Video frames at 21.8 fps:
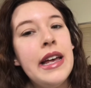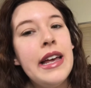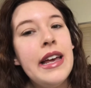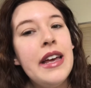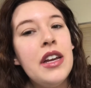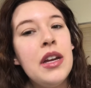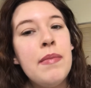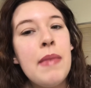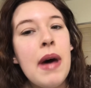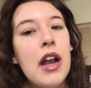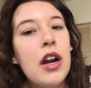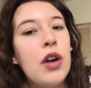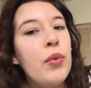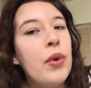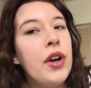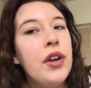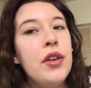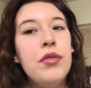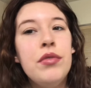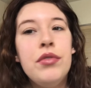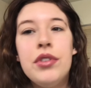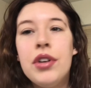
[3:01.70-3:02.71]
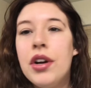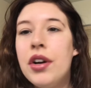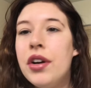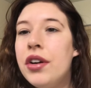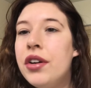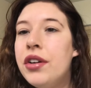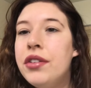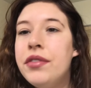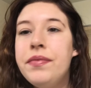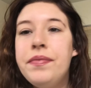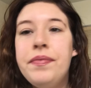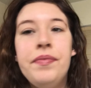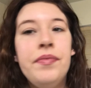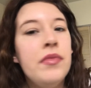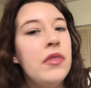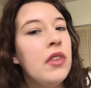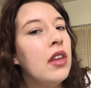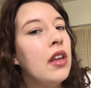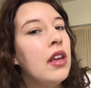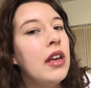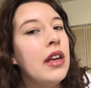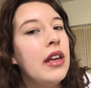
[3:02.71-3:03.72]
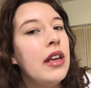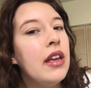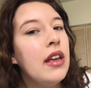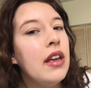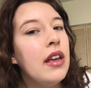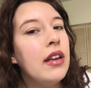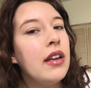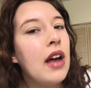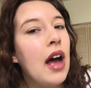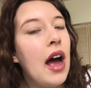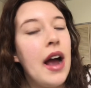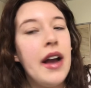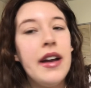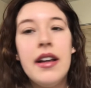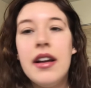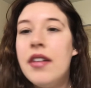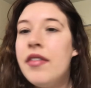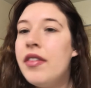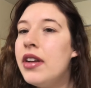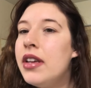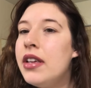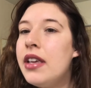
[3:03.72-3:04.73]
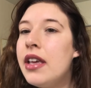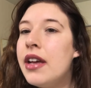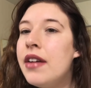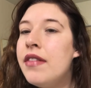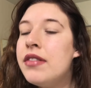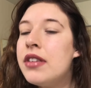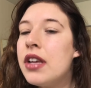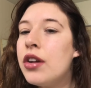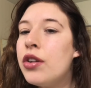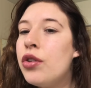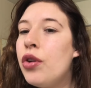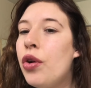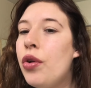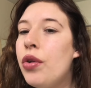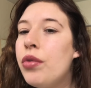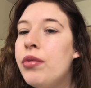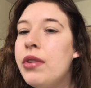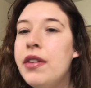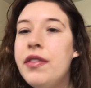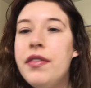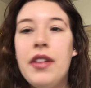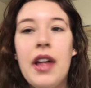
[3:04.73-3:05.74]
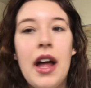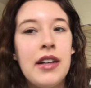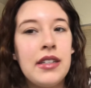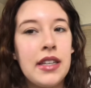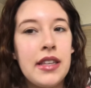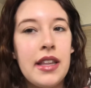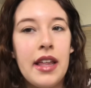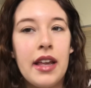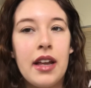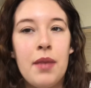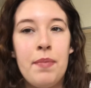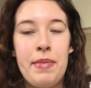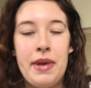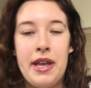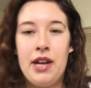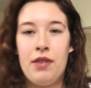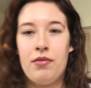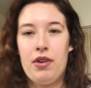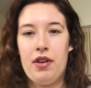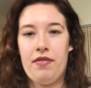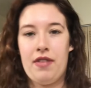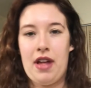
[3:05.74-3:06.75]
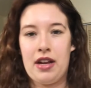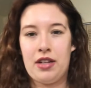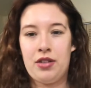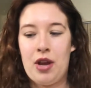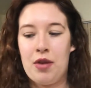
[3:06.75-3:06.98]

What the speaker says: And no matter where you turn, it kind of gives a gold reflect and then like a pink reflect.